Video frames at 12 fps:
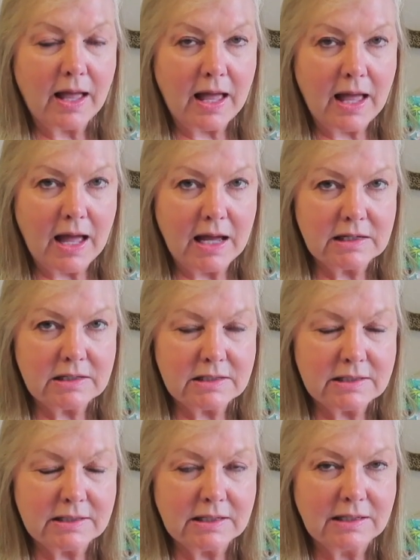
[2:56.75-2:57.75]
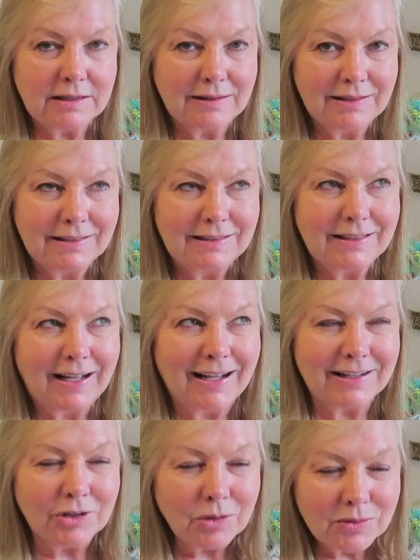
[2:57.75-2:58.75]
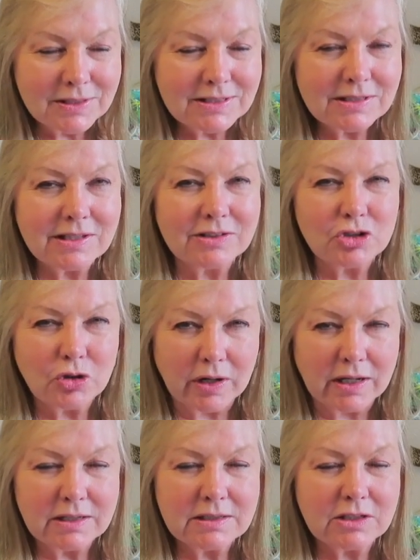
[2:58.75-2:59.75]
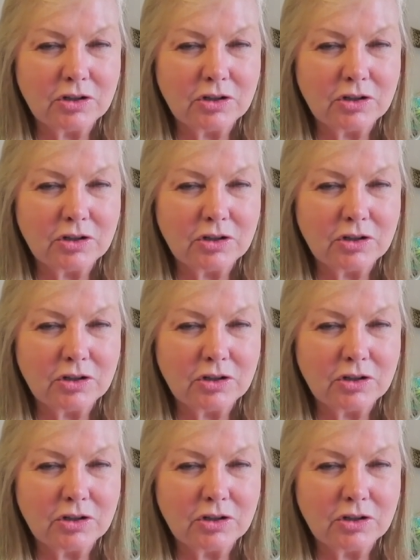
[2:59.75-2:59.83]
And I know this is a trend, a